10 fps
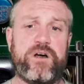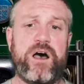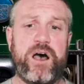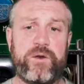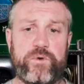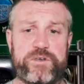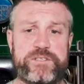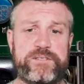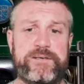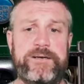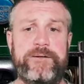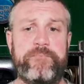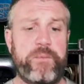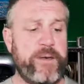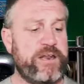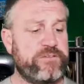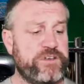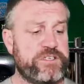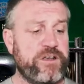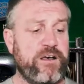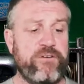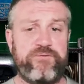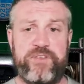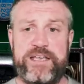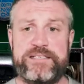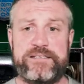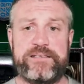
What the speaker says: onwards. The benefit of this